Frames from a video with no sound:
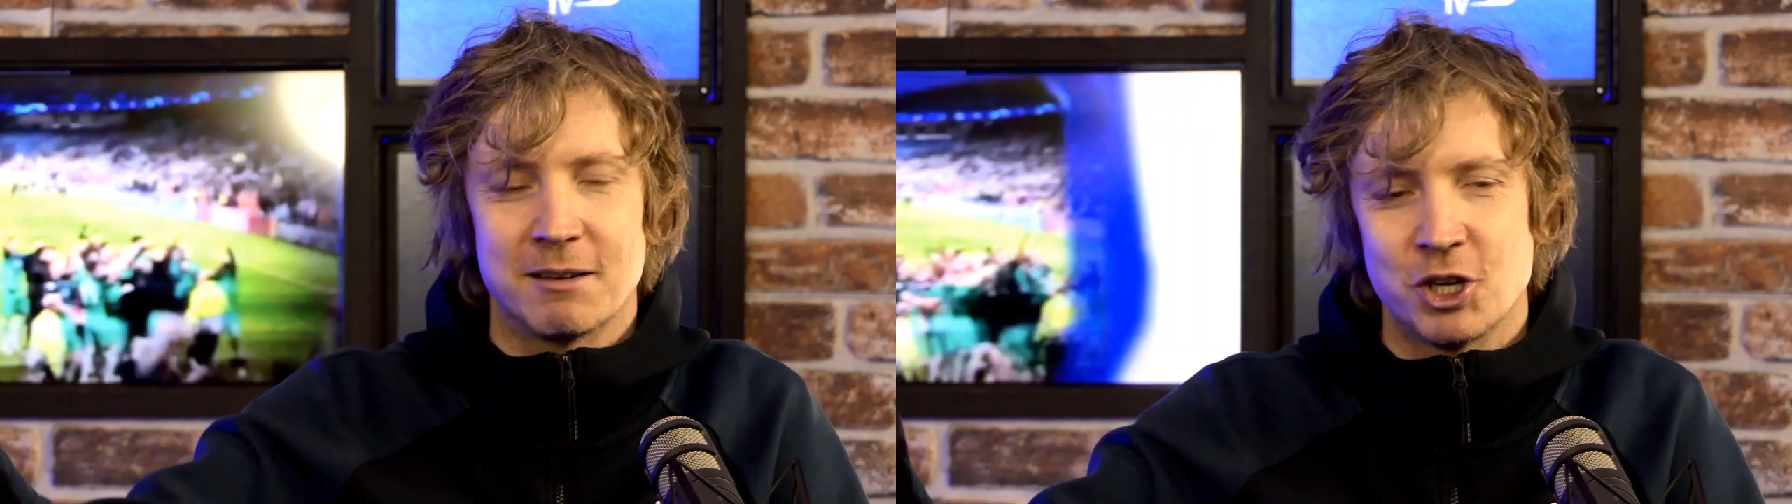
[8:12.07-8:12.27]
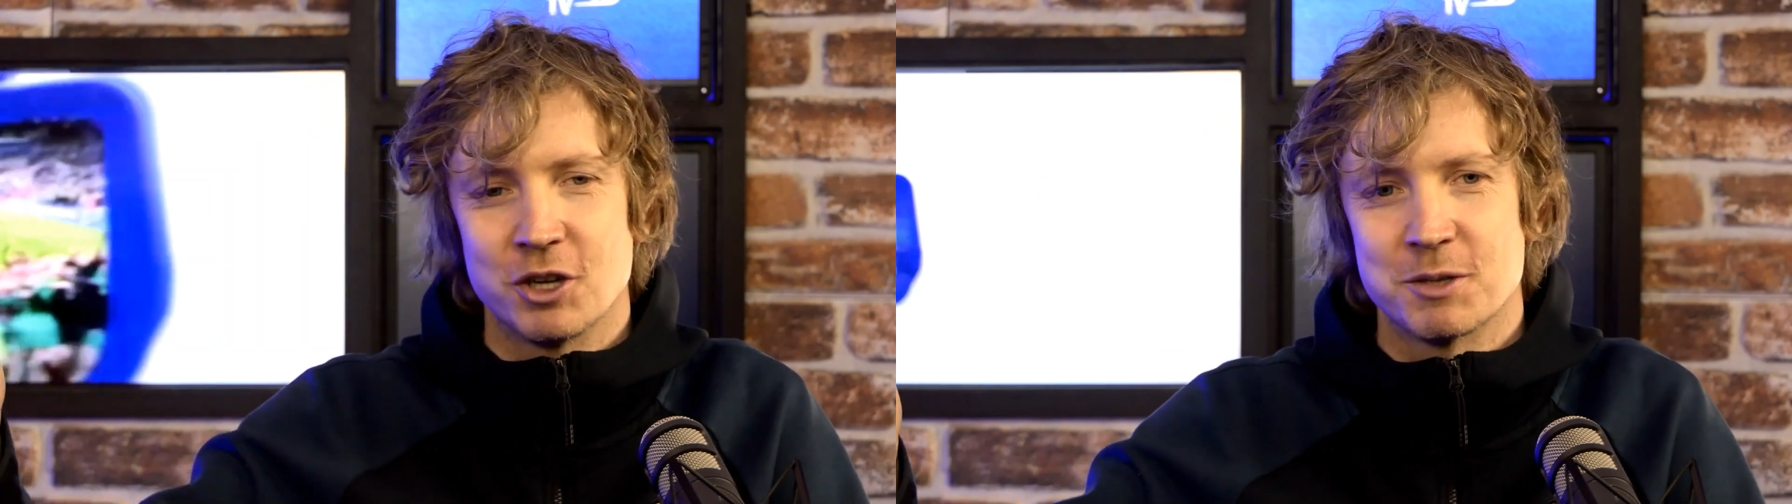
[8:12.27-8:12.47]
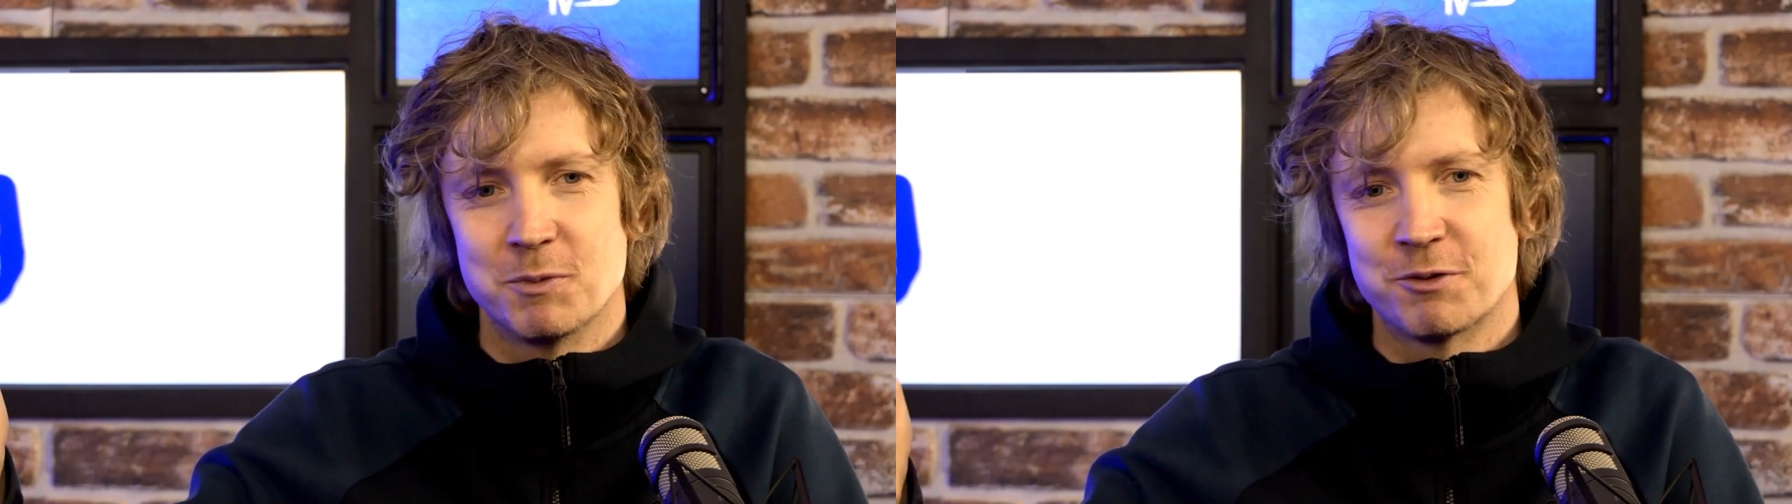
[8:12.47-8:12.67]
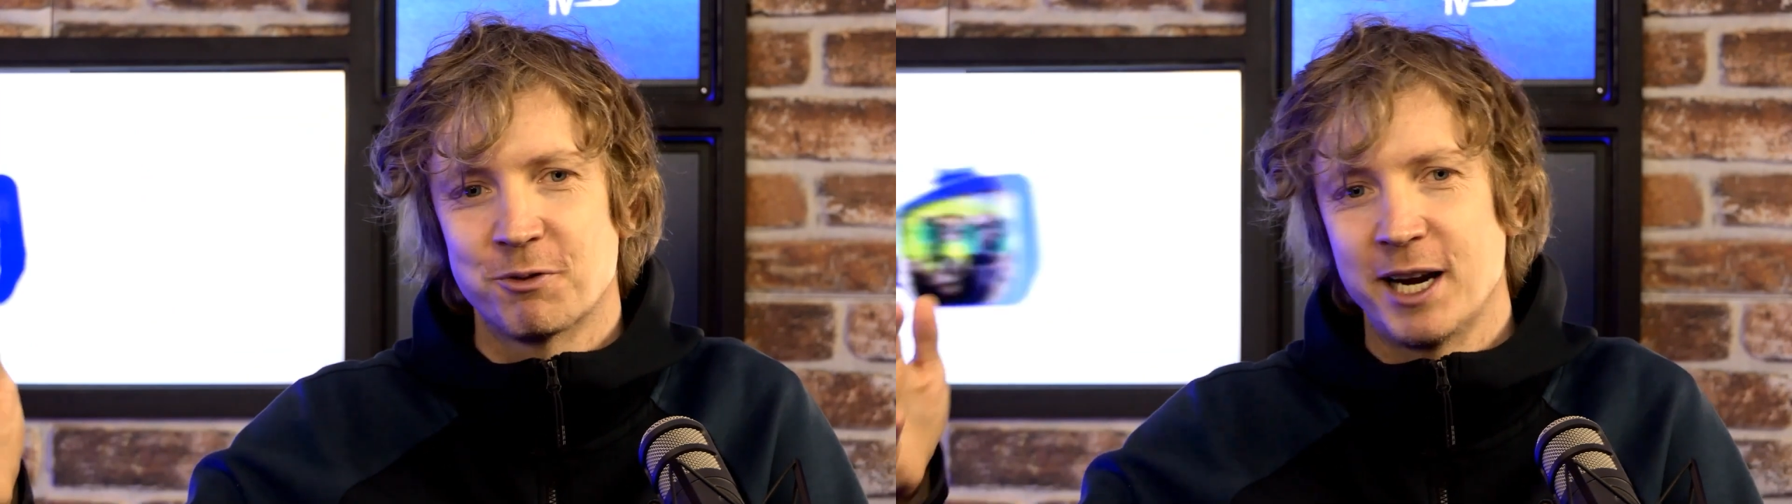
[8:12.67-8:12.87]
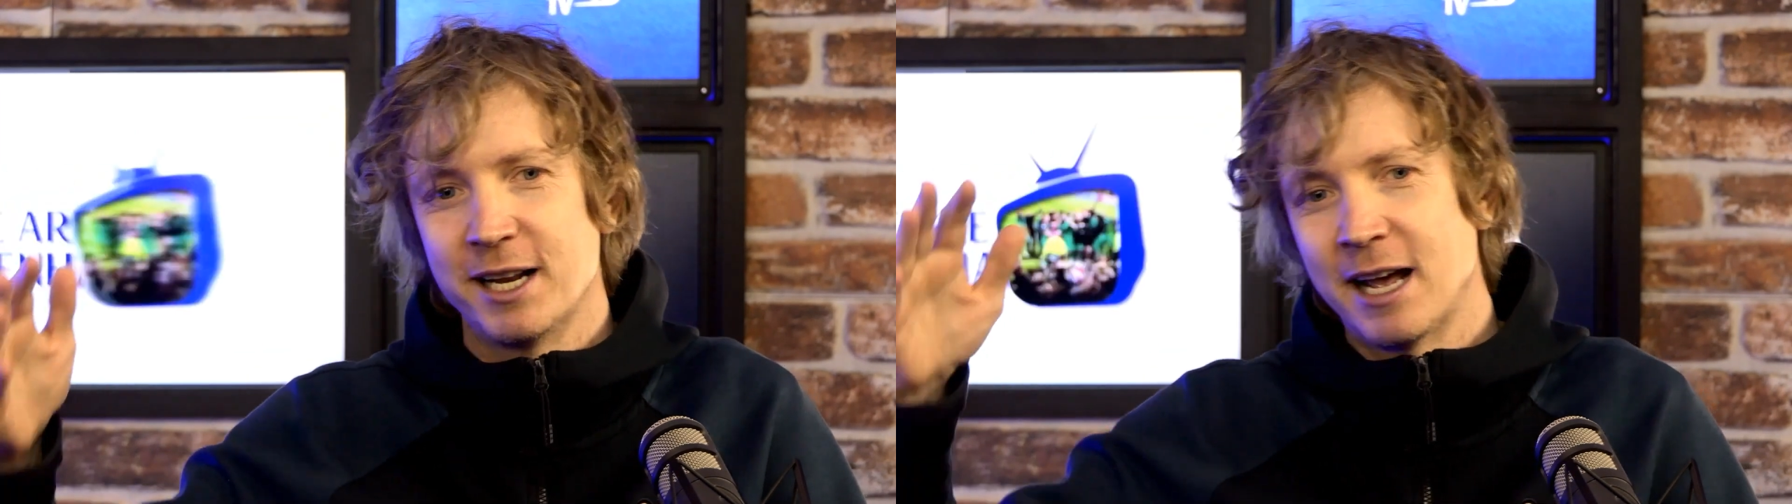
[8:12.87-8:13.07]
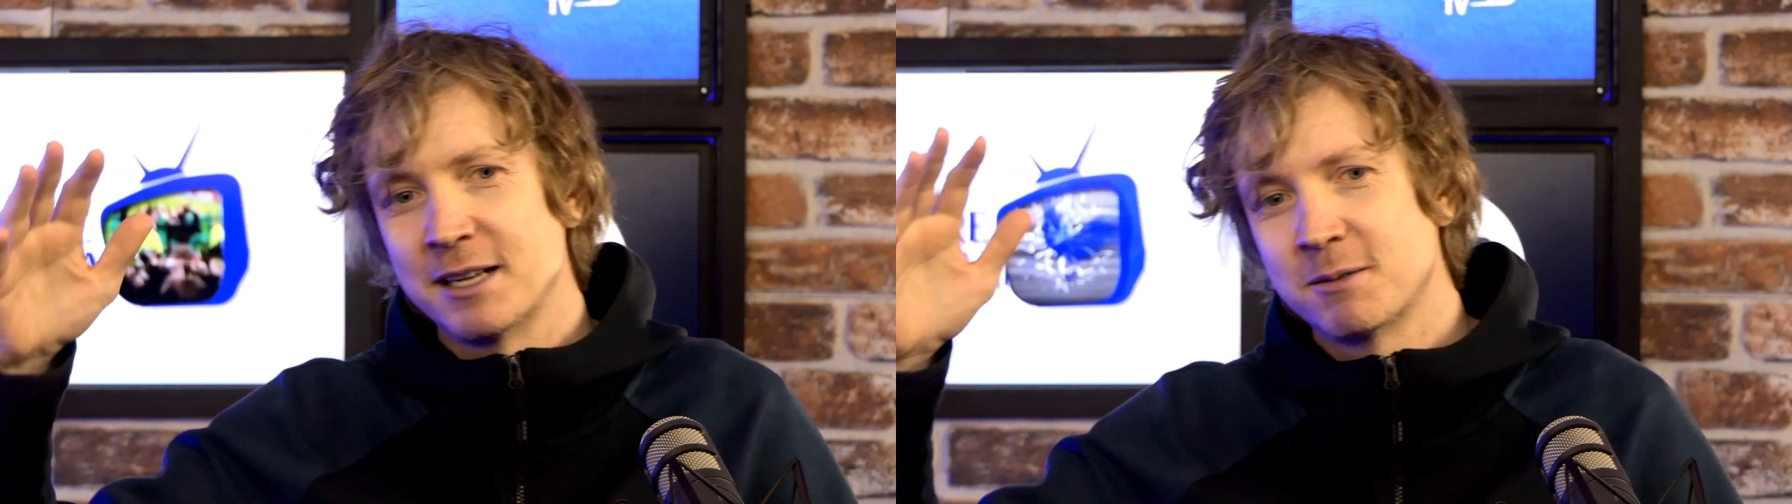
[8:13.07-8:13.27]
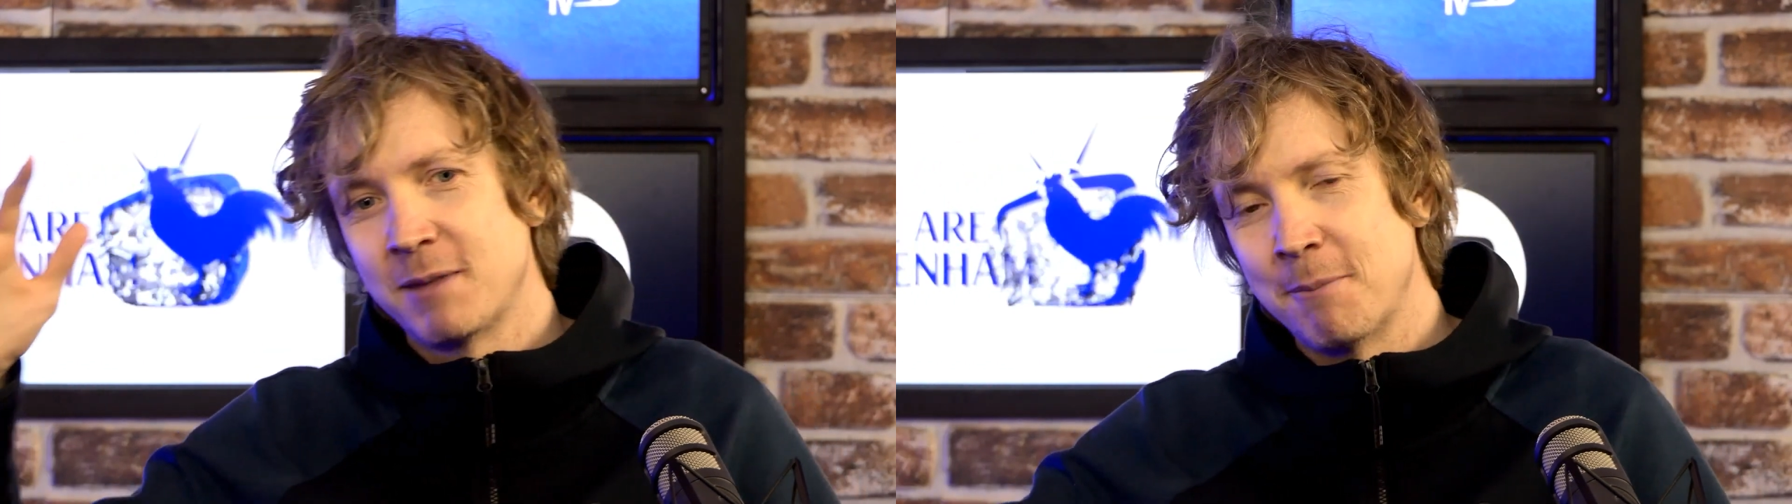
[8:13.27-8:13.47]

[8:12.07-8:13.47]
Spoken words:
Johnson was free and that